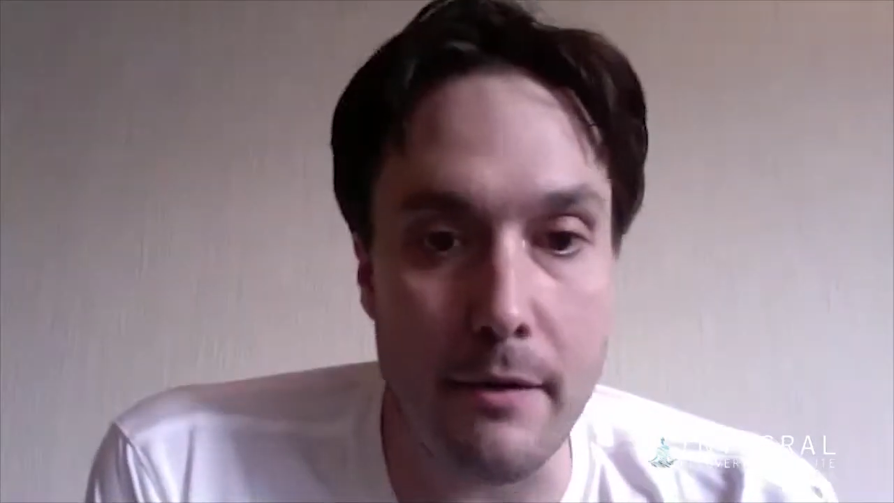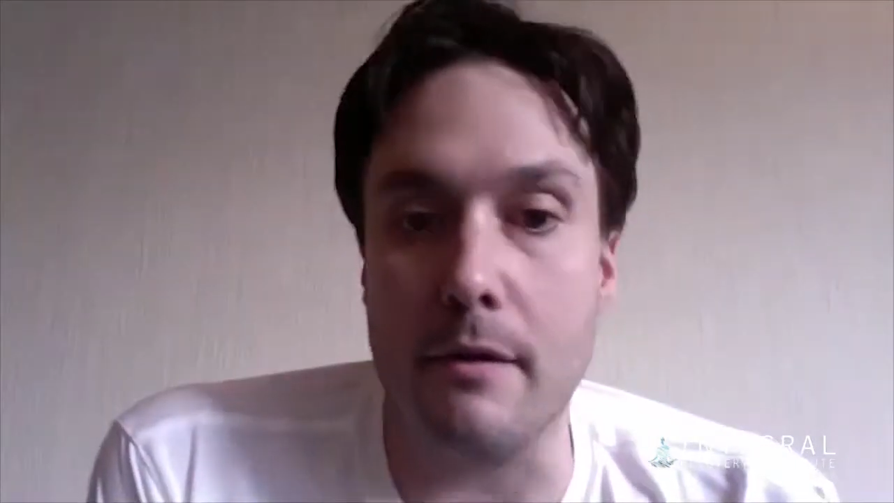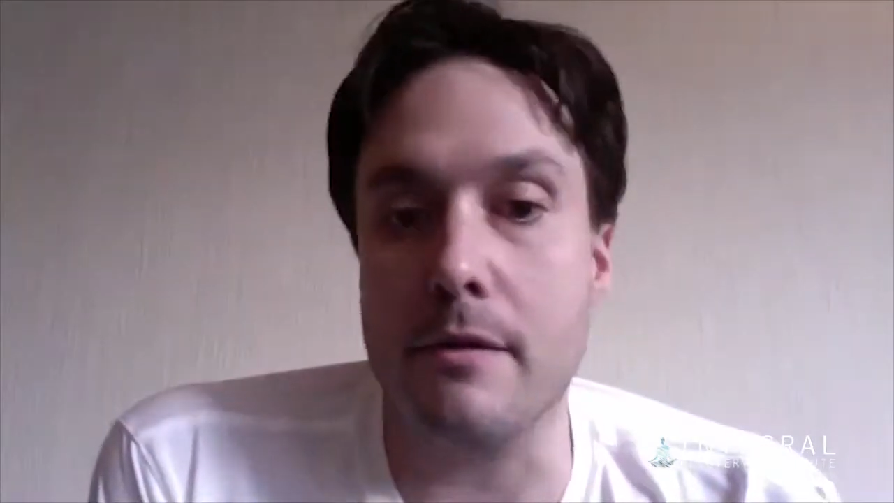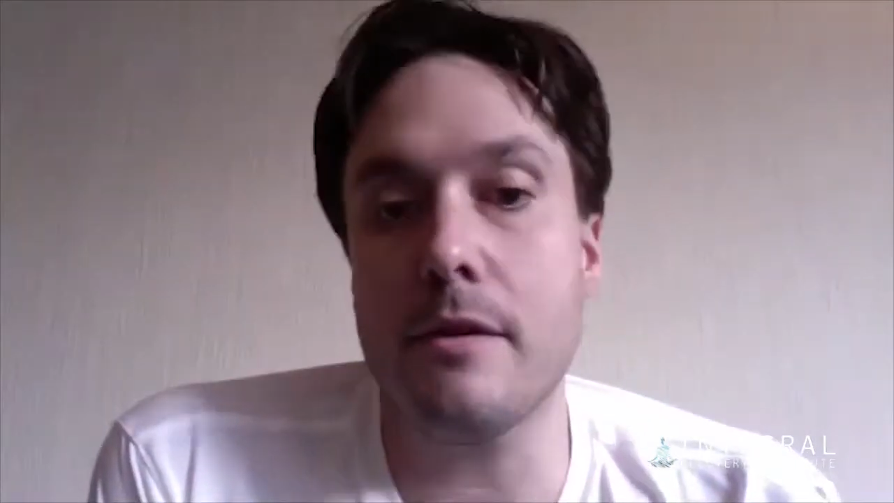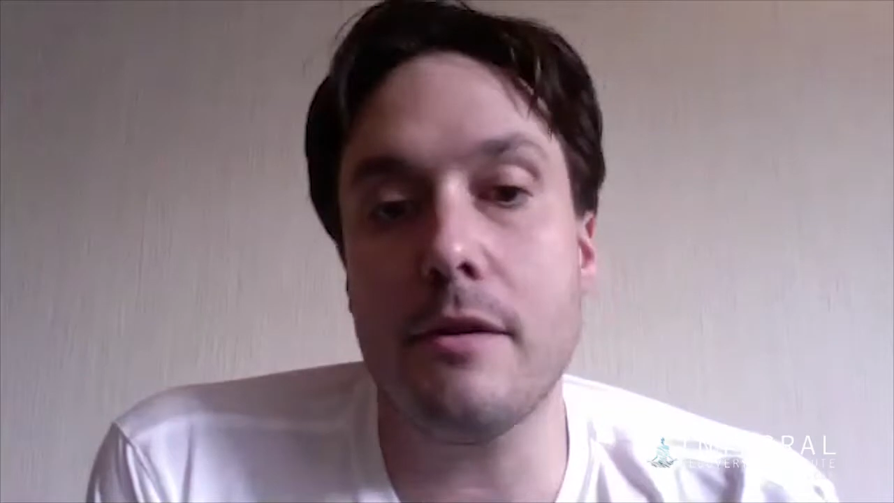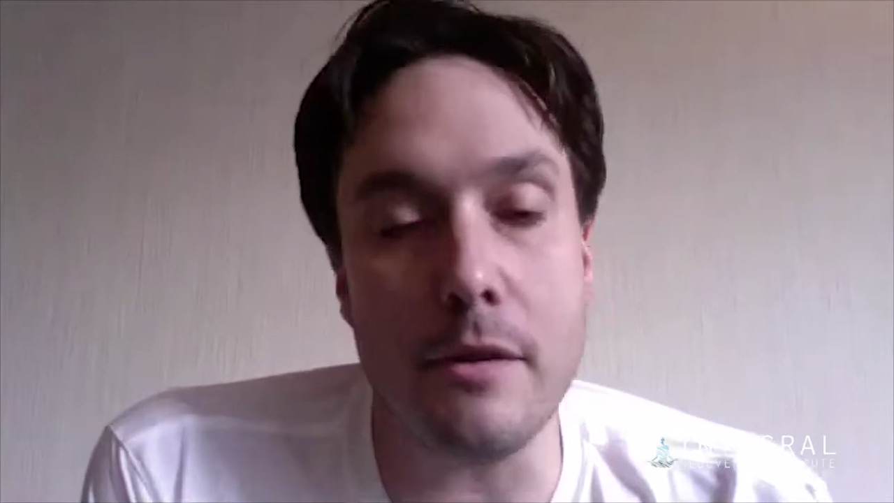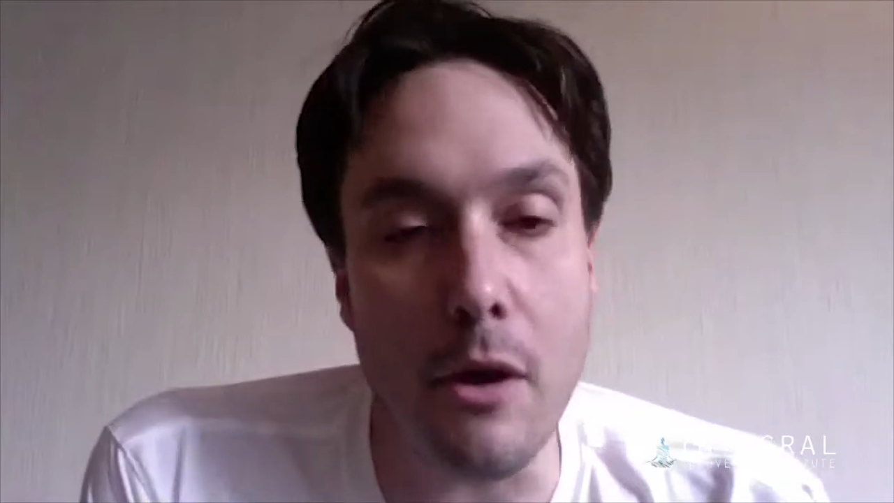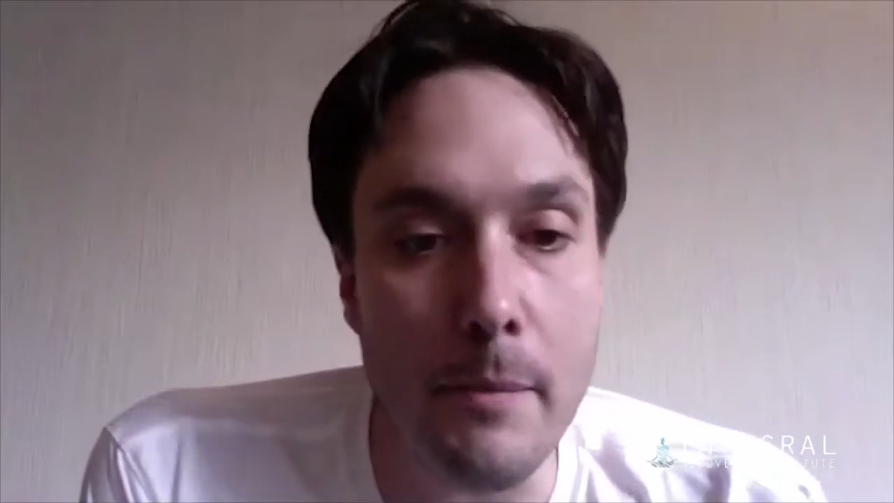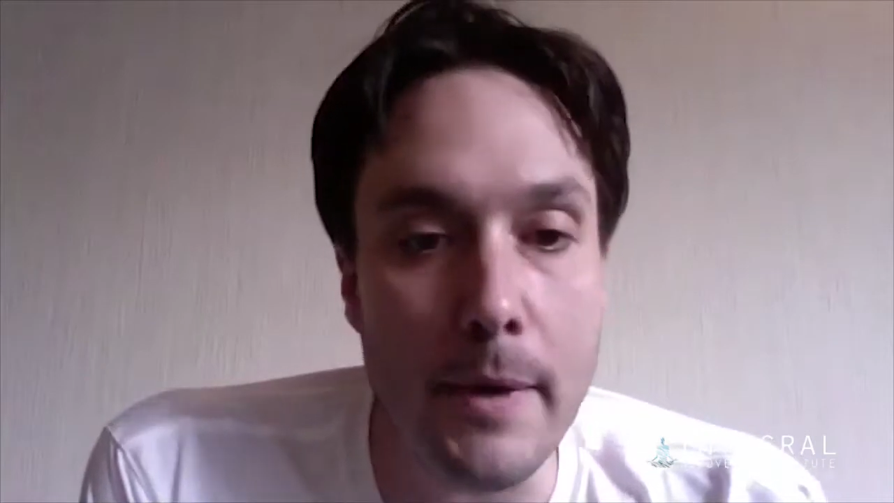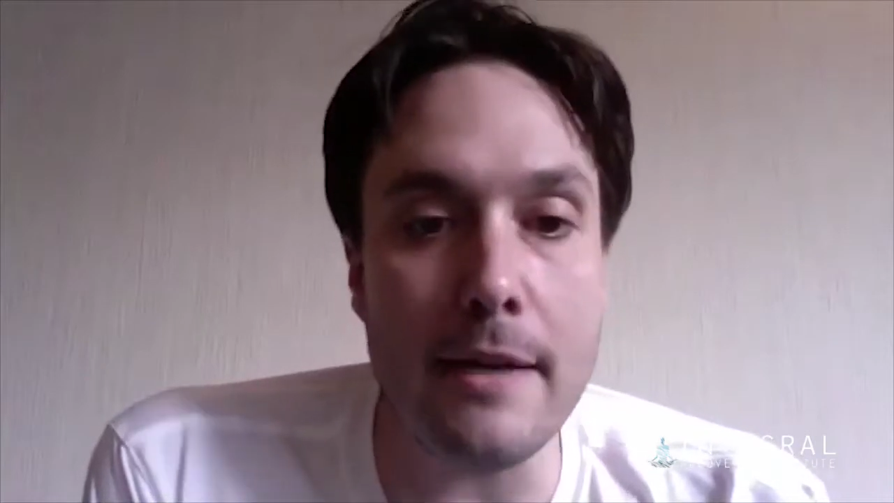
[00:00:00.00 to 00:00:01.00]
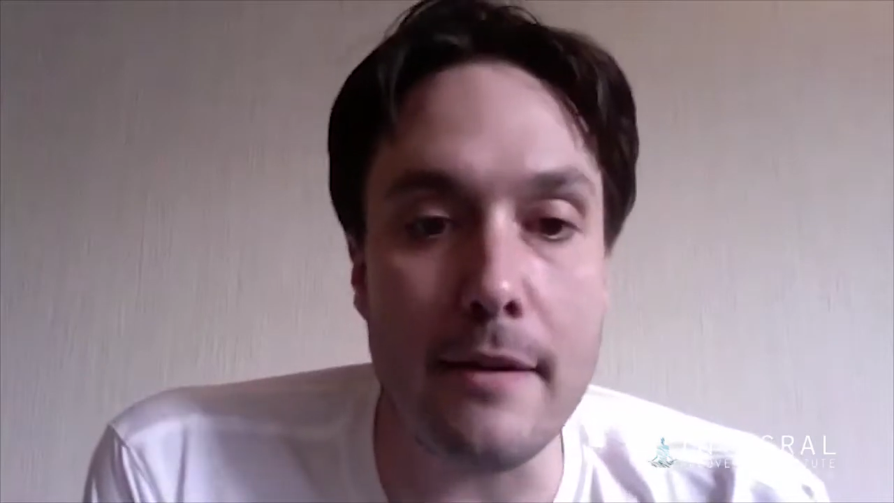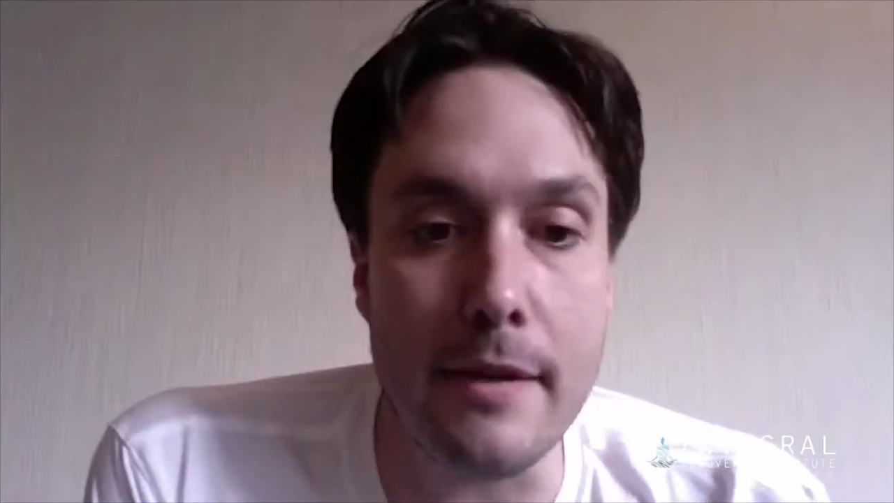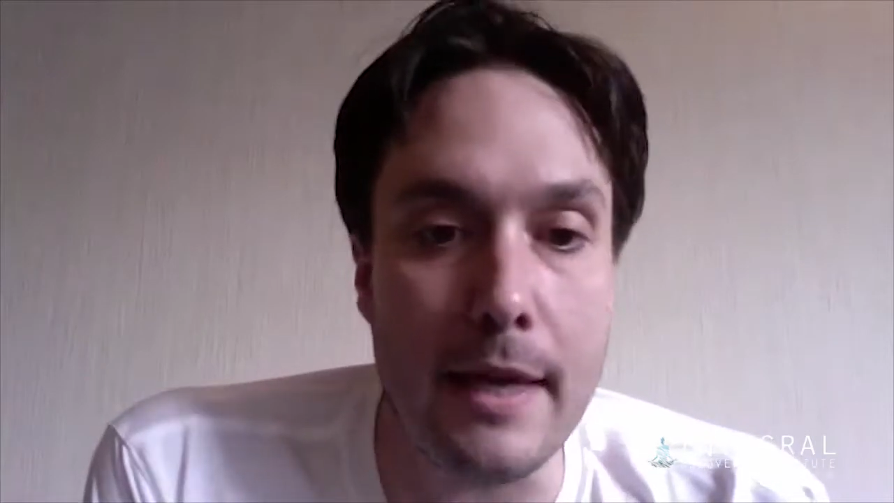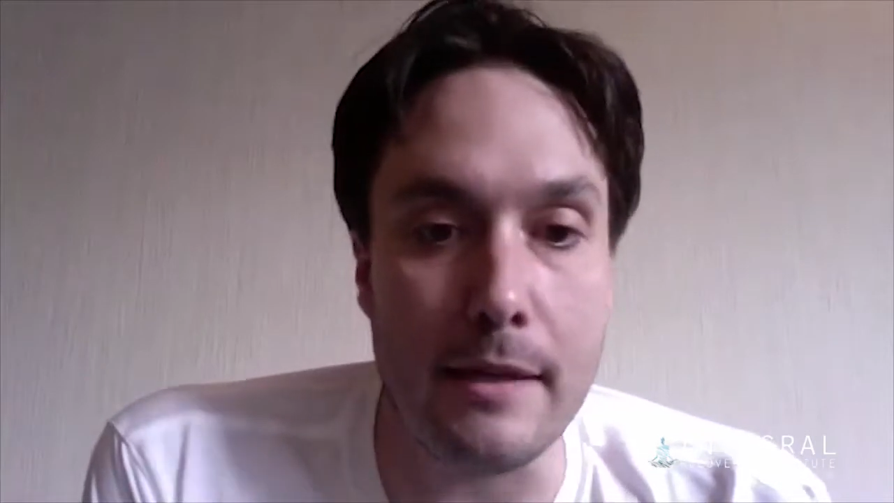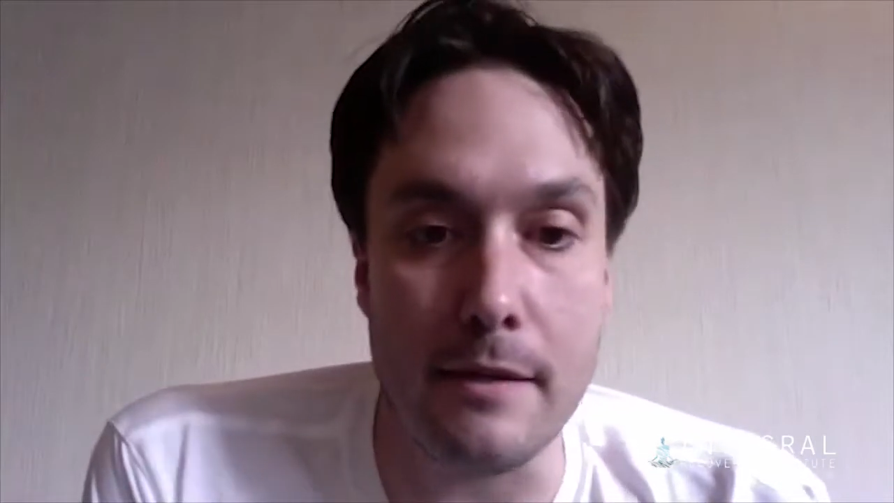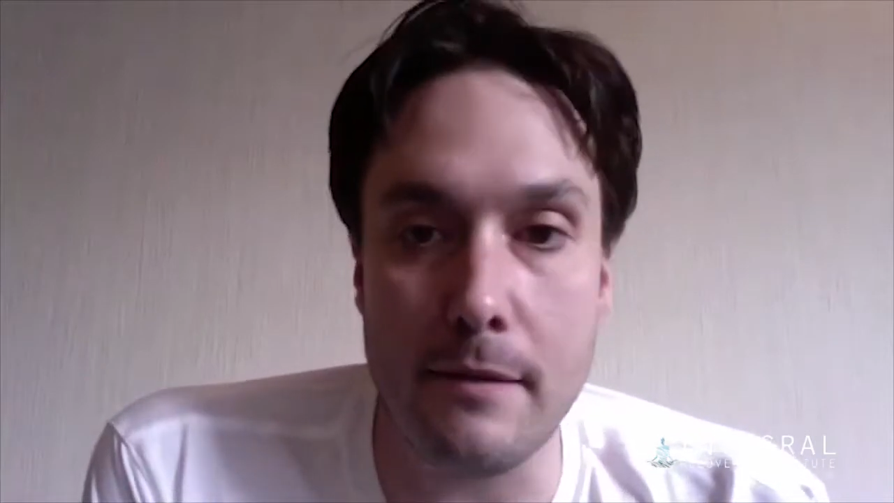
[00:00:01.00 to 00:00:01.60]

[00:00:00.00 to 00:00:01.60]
there are so many things